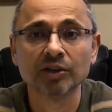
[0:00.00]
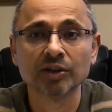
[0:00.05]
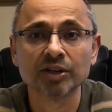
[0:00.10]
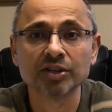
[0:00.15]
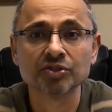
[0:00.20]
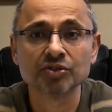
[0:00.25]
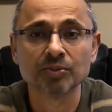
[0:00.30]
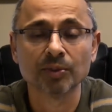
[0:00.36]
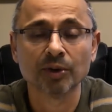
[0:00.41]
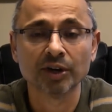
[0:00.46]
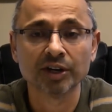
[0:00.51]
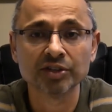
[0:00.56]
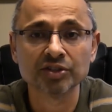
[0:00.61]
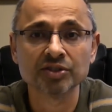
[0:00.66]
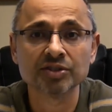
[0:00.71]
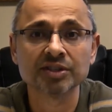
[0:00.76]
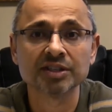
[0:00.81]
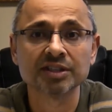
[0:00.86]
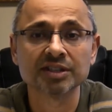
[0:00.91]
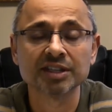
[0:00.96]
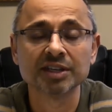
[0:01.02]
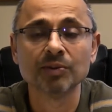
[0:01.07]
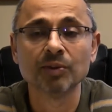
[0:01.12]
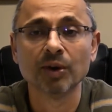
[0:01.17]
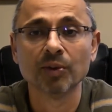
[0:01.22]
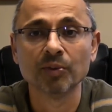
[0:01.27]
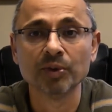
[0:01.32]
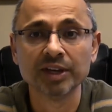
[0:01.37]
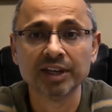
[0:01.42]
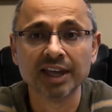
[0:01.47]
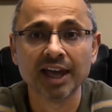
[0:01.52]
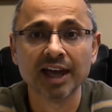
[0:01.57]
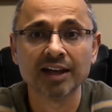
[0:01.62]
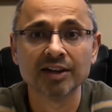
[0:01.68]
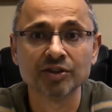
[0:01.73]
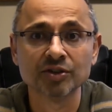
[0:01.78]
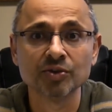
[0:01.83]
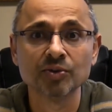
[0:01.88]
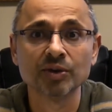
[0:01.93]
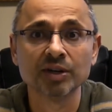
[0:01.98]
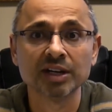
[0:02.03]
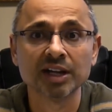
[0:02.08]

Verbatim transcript: look at your mortgages and see what we can do